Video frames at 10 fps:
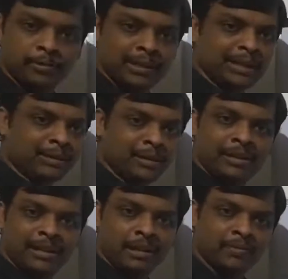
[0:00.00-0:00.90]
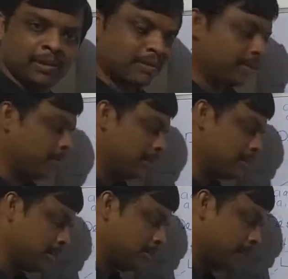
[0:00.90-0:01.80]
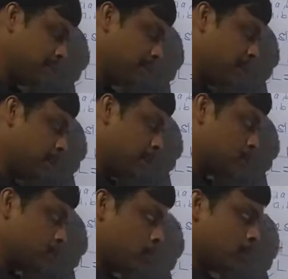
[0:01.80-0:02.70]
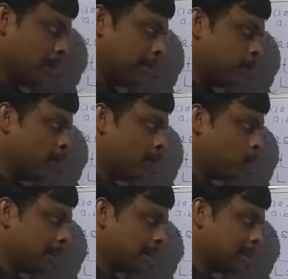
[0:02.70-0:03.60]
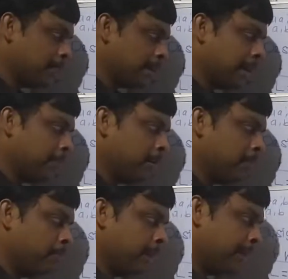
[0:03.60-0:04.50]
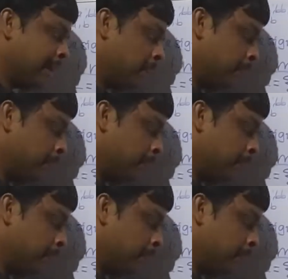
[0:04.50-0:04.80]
we are dealing with same concept here. So if you want to accept AB, BA and